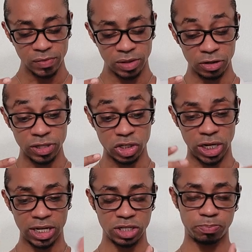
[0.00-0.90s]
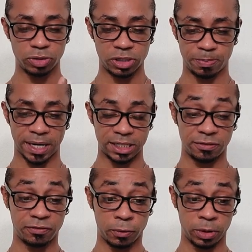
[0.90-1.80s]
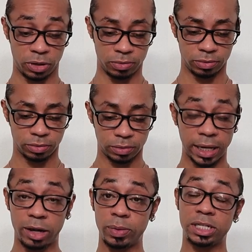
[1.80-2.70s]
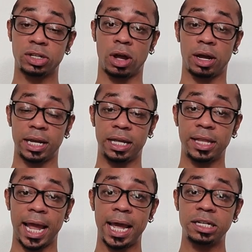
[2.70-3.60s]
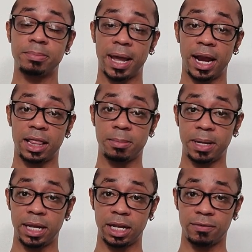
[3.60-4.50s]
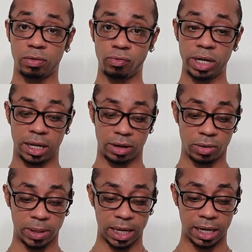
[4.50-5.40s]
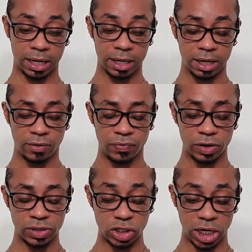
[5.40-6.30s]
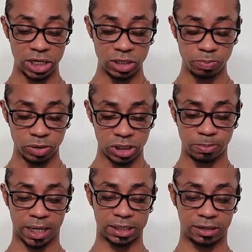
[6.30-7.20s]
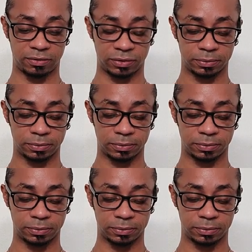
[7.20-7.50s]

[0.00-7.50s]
there's a change in perspective for you, like we saw in the Hanged Man in the beginning of the reading, okay? There's a change in perspective.